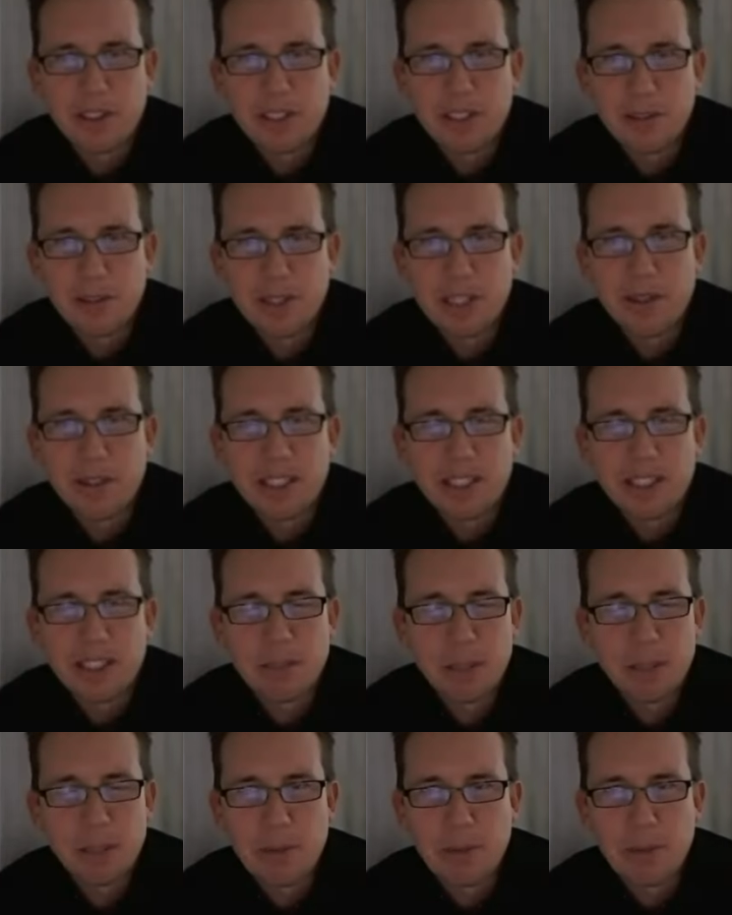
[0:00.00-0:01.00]
an episode or
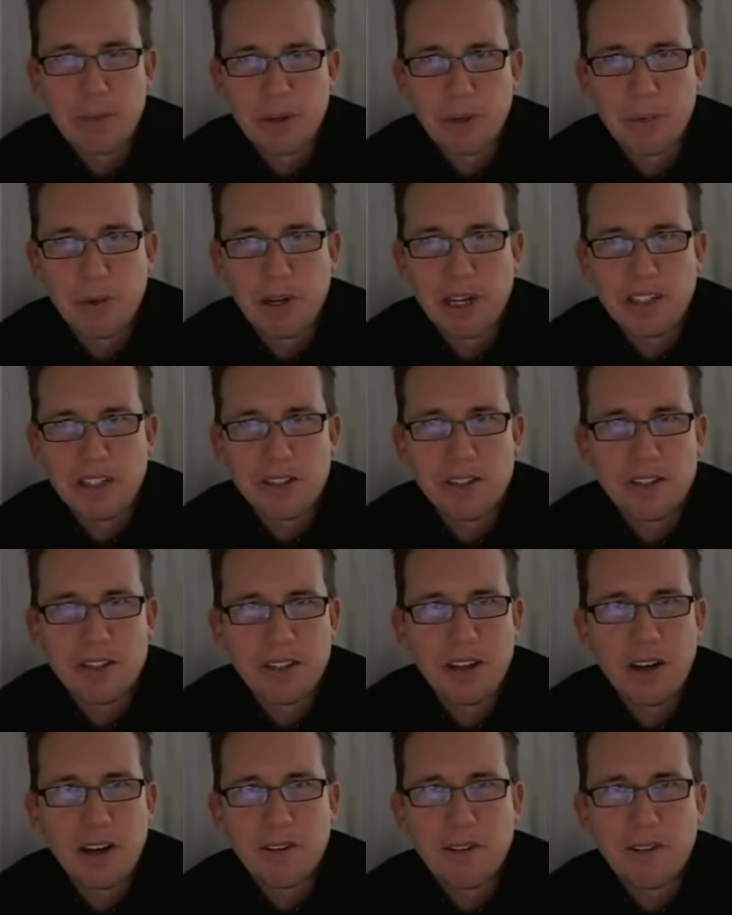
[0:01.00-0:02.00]
two. I don't expect people to
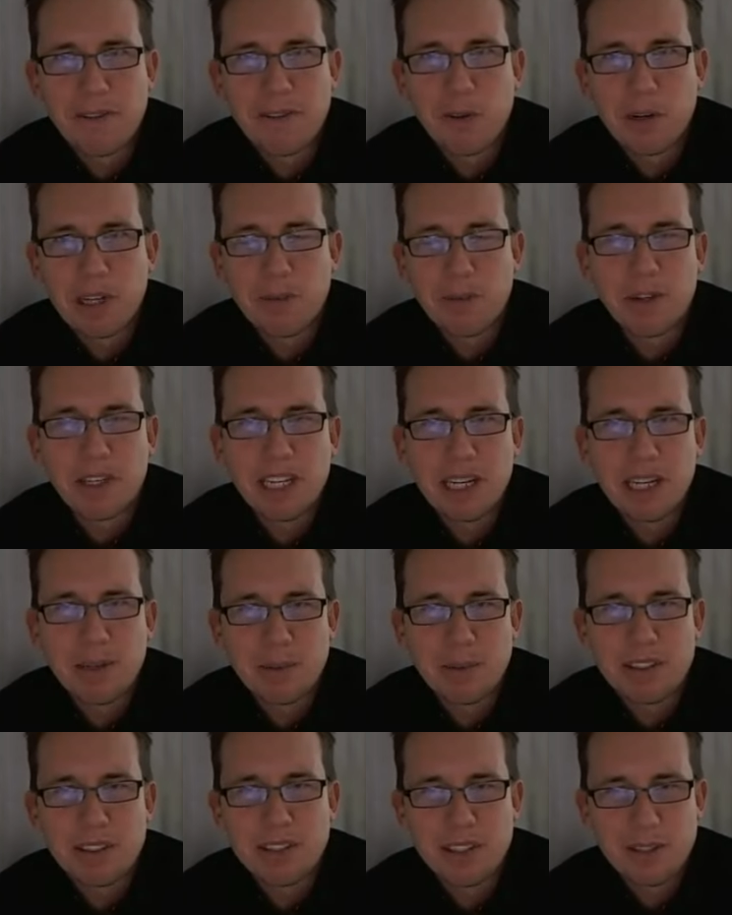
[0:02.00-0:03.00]
watch all
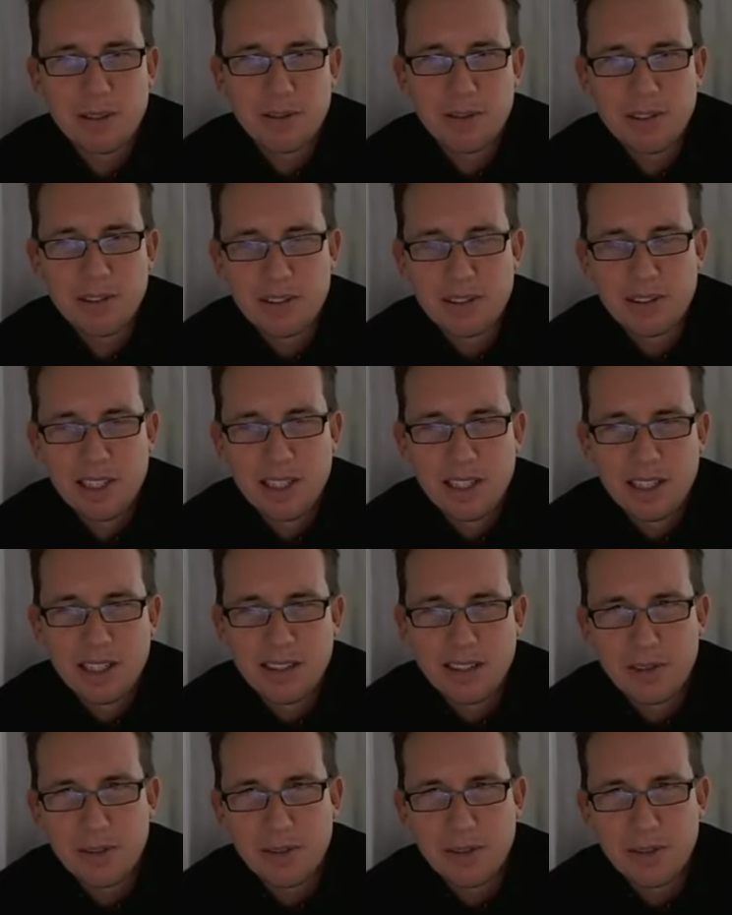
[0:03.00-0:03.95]
41 episodes.